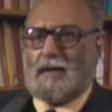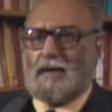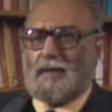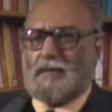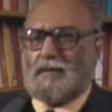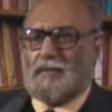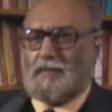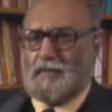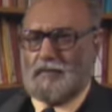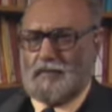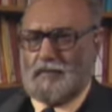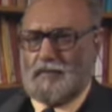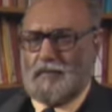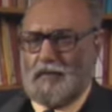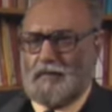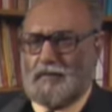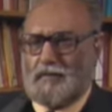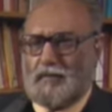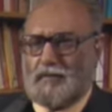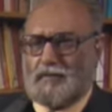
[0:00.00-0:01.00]
the
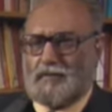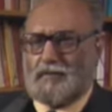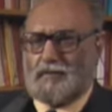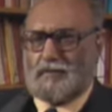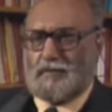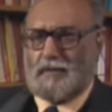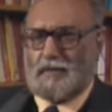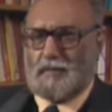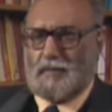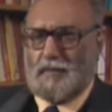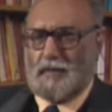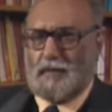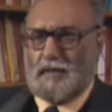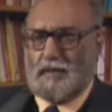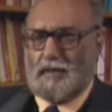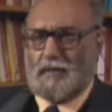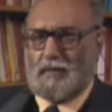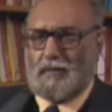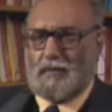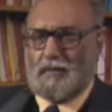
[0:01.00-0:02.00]
55 conference in
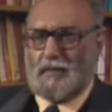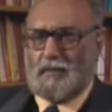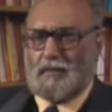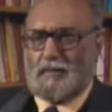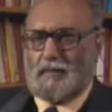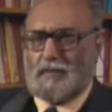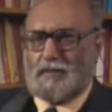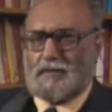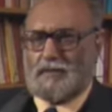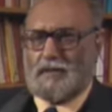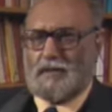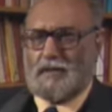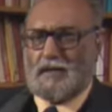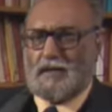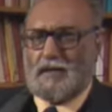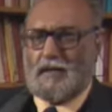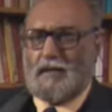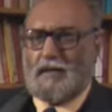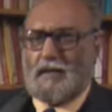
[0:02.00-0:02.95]
particular was a